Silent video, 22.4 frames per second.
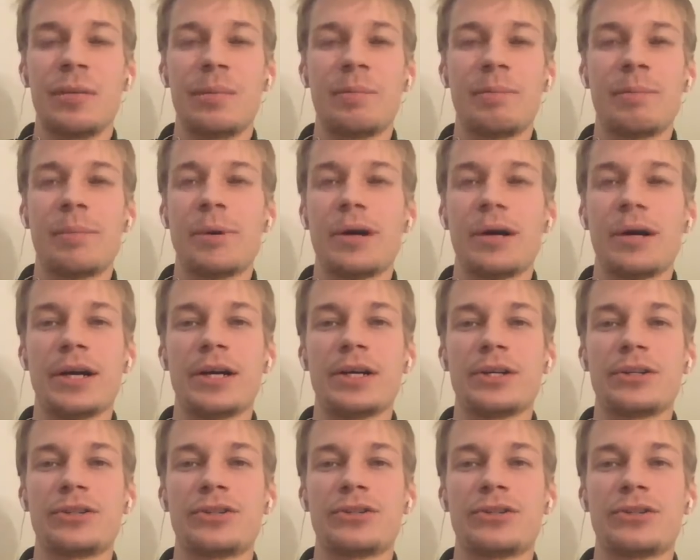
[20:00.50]

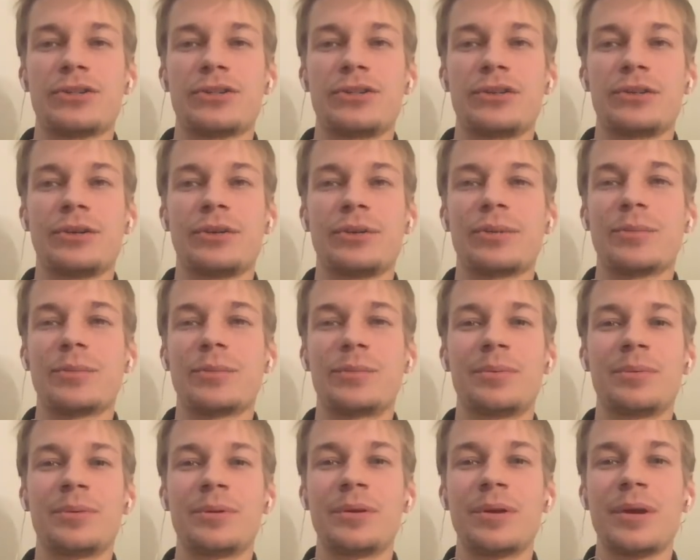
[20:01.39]
but
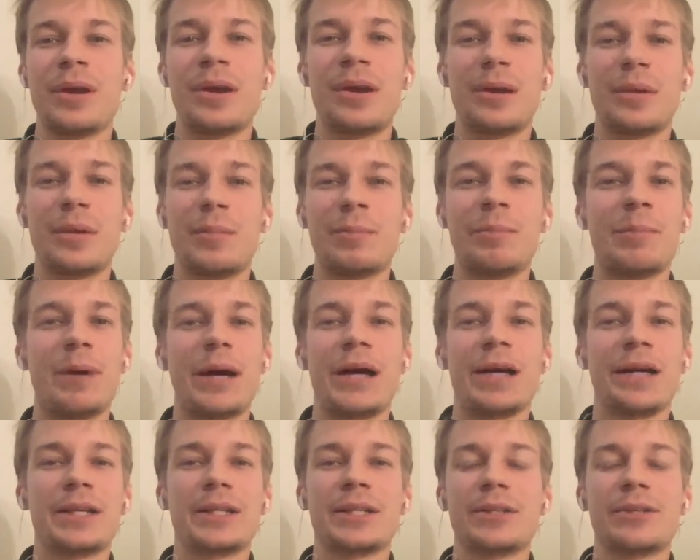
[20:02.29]

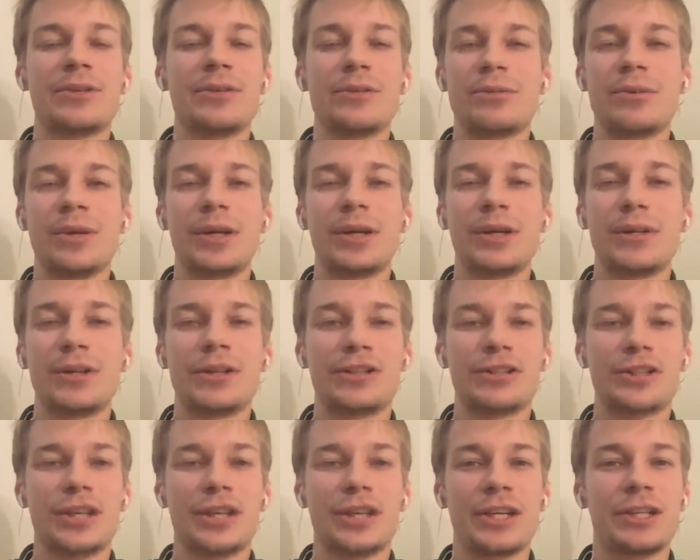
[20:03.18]
buying real
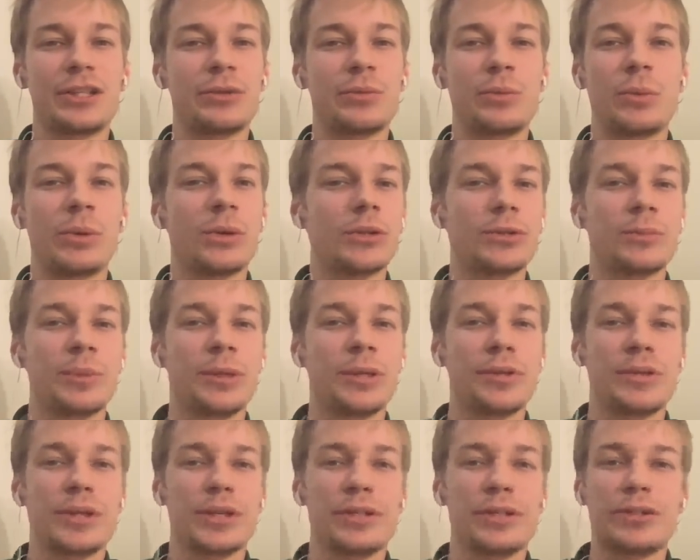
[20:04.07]
estate won't
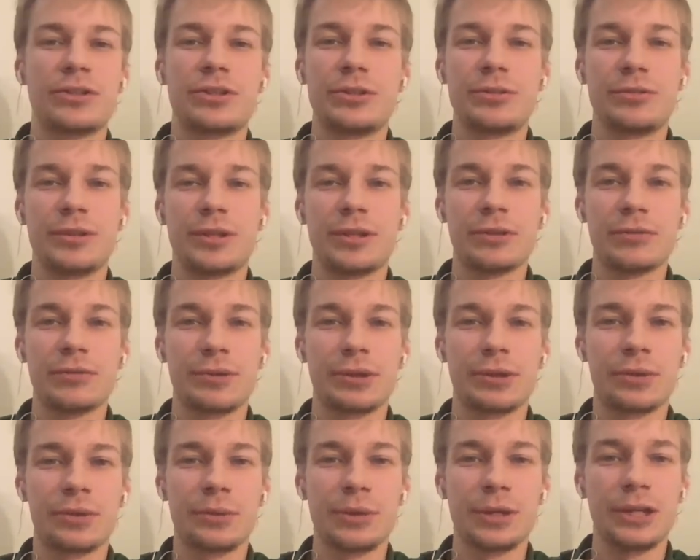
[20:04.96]
be that difficult
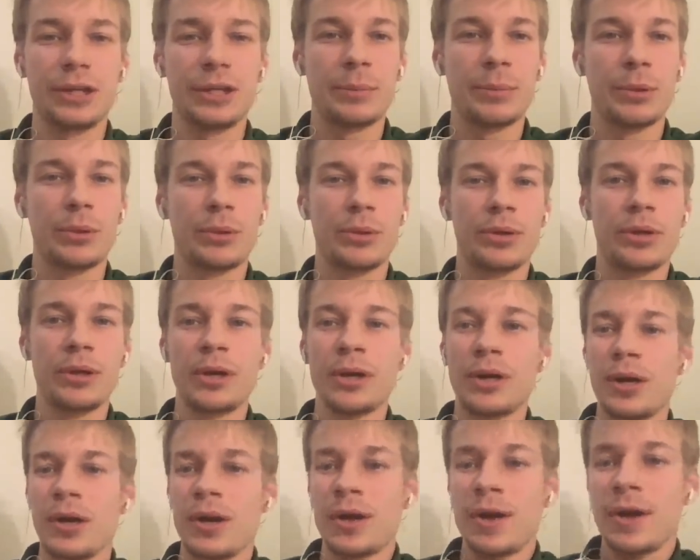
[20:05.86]
for you anymore.
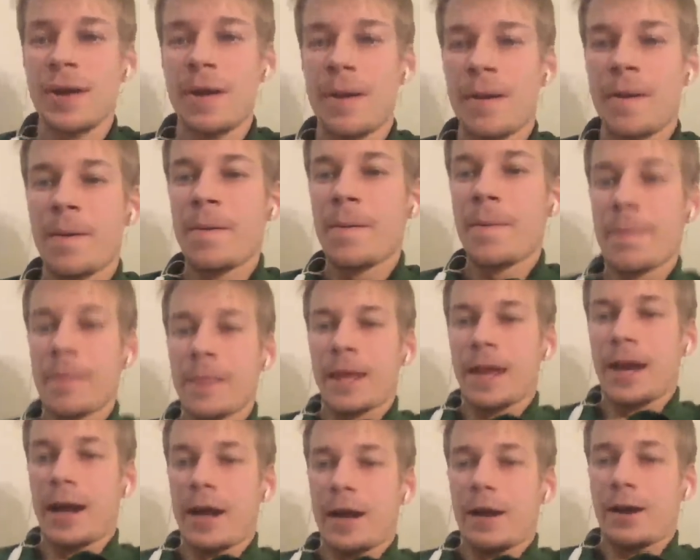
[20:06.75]

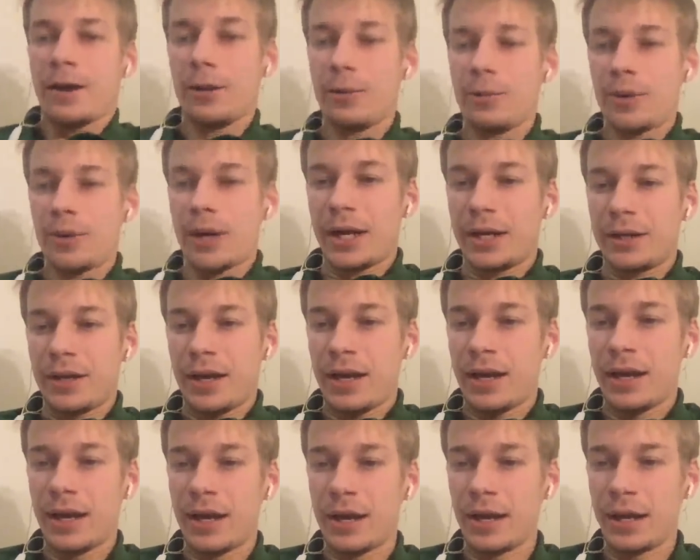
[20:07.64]
All right,
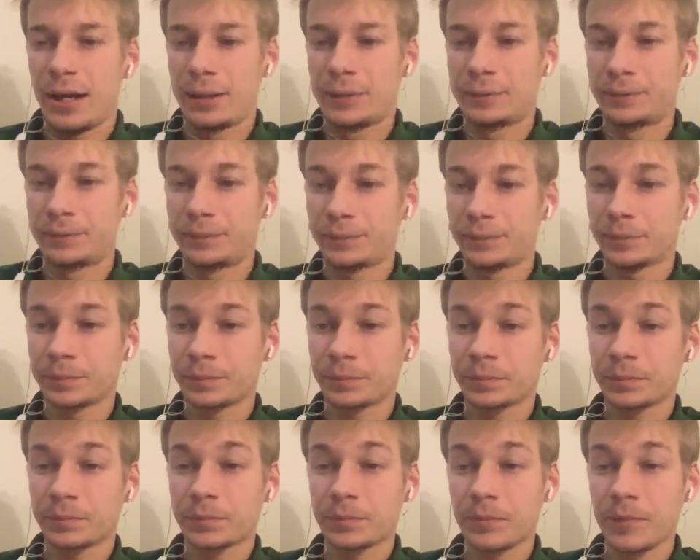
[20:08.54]

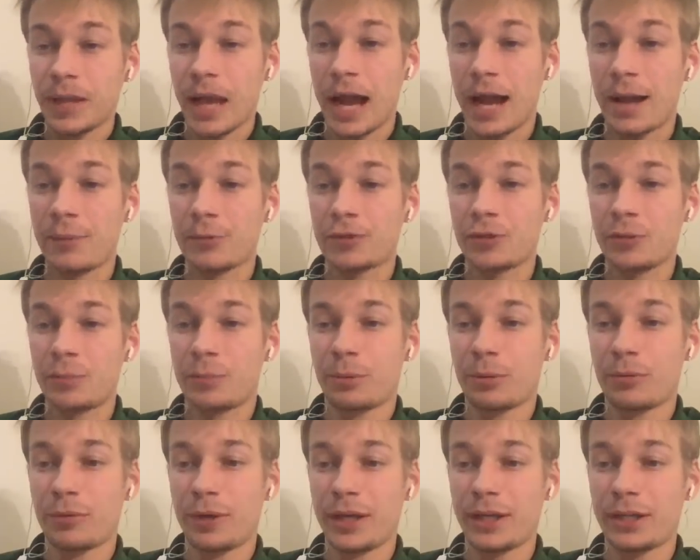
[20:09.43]
how to improve
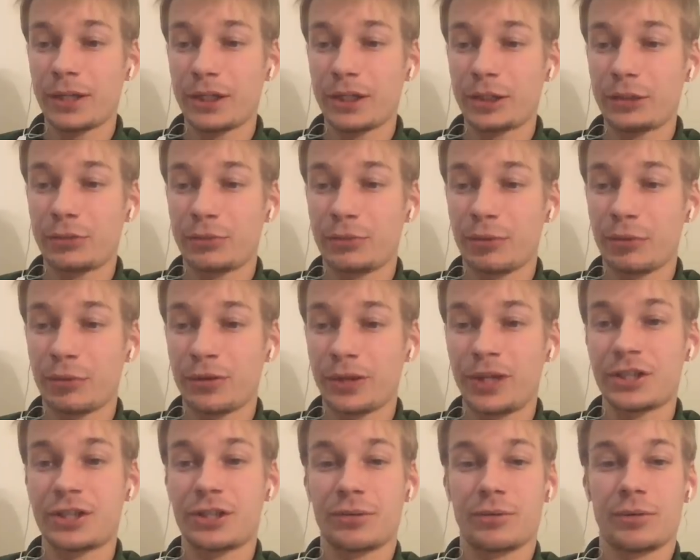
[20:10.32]
English for the
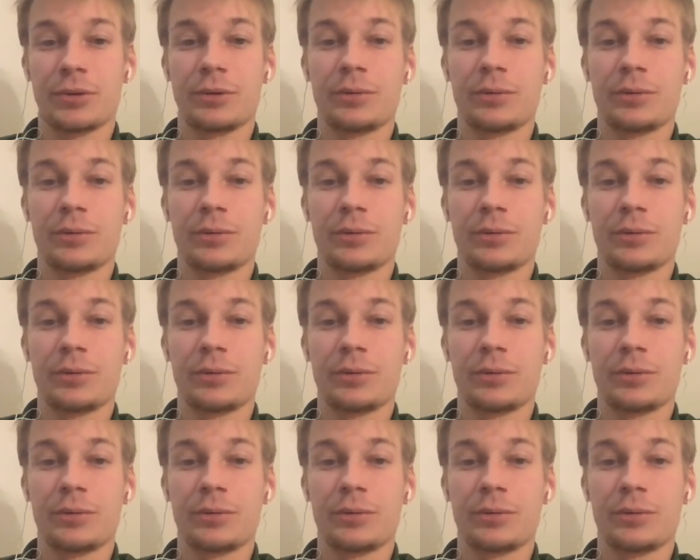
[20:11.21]
interview?